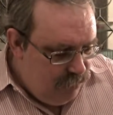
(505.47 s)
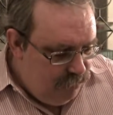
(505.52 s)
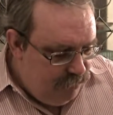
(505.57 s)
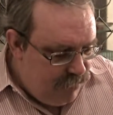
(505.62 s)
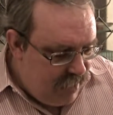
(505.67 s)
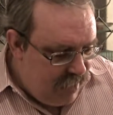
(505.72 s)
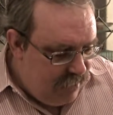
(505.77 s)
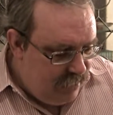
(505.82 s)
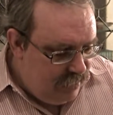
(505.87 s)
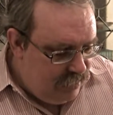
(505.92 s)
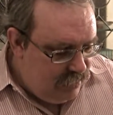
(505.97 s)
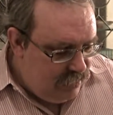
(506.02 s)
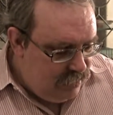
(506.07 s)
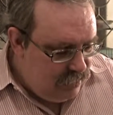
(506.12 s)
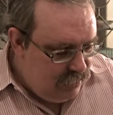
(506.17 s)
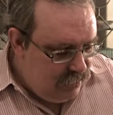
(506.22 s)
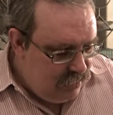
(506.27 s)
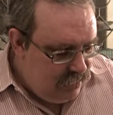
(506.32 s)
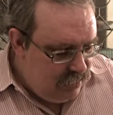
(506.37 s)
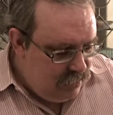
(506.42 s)
But
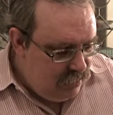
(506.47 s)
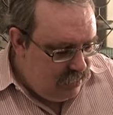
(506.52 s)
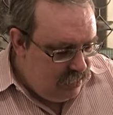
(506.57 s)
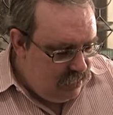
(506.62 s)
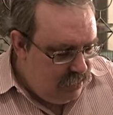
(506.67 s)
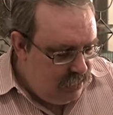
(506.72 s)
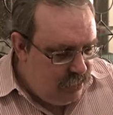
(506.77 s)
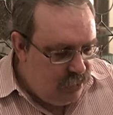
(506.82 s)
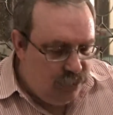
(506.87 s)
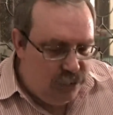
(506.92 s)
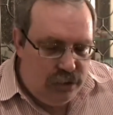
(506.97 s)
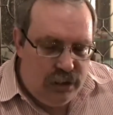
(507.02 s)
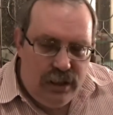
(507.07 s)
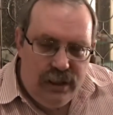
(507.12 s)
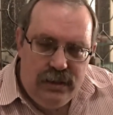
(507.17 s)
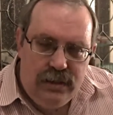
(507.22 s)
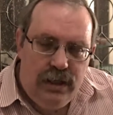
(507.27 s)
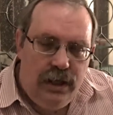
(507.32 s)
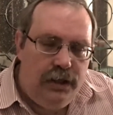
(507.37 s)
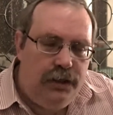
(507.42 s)
the
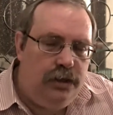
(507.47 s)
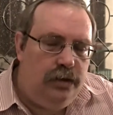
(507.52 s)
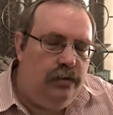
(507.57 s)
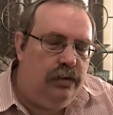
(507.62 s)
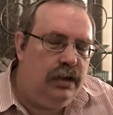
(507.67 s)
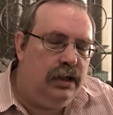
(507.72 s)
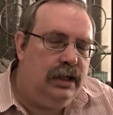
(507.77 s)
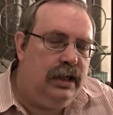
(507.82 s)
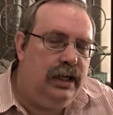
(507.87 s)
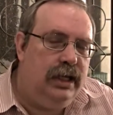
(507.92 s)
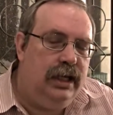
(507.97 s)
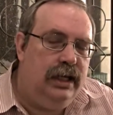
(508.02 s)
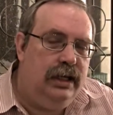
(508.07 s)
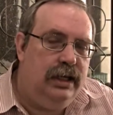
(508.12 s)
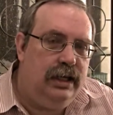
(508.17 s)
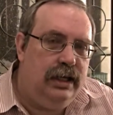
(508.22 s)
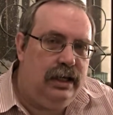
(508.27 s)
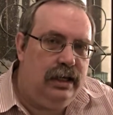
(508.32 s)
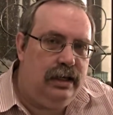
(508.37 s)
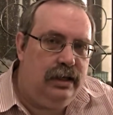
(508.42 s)
translation work that he
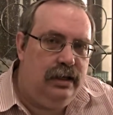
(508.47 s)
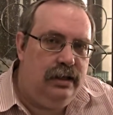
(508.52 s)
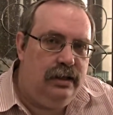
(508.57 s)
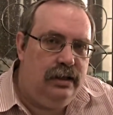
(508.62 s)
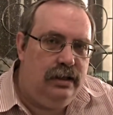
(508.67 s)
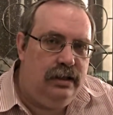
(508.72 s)
did